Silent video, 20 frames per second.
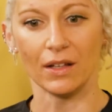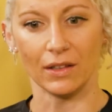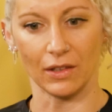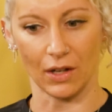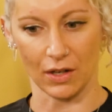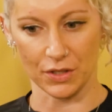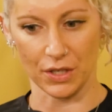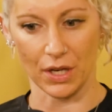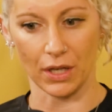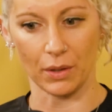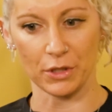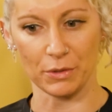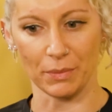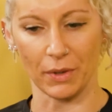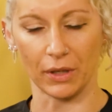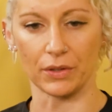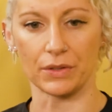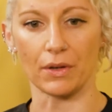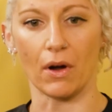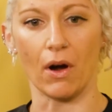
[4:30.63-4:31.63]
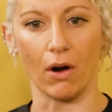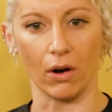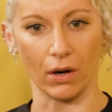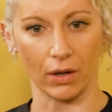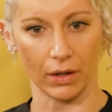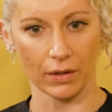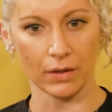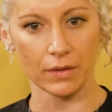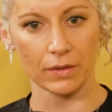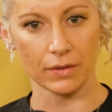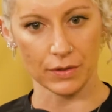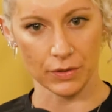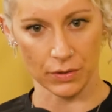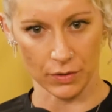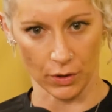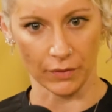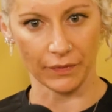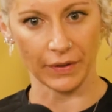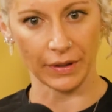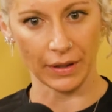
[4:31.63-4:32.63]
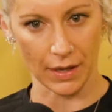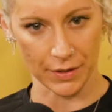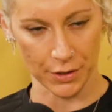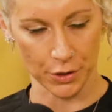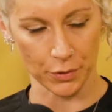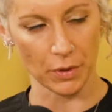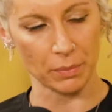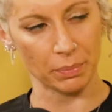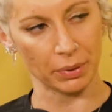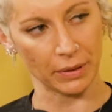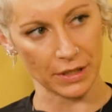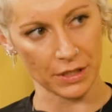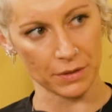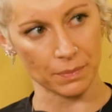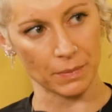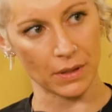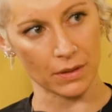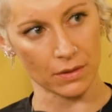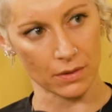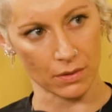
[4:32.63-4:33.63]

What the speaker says: large language models are serving as a replacement